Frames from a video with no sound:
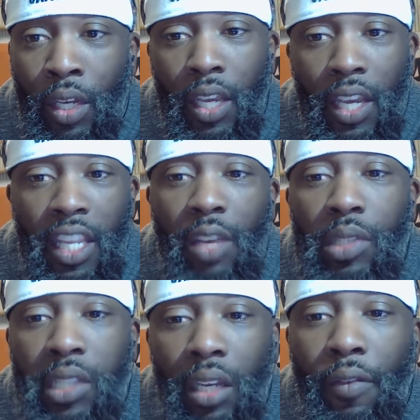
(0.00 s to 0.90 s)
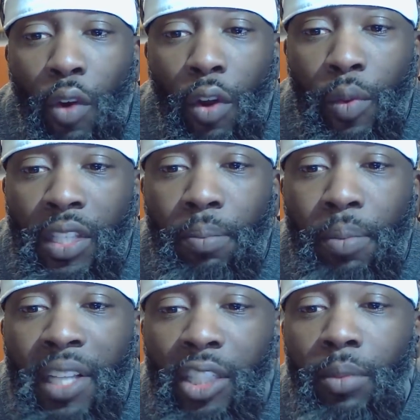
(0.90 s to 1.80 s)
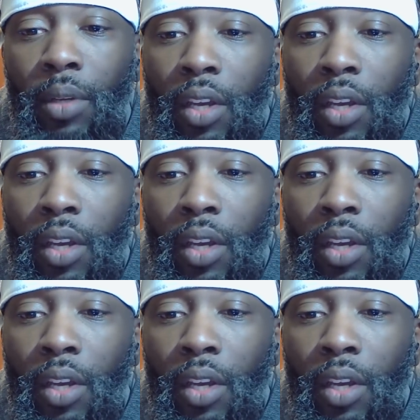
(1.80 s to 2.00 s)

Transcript: and he was looking for a reason to bench him.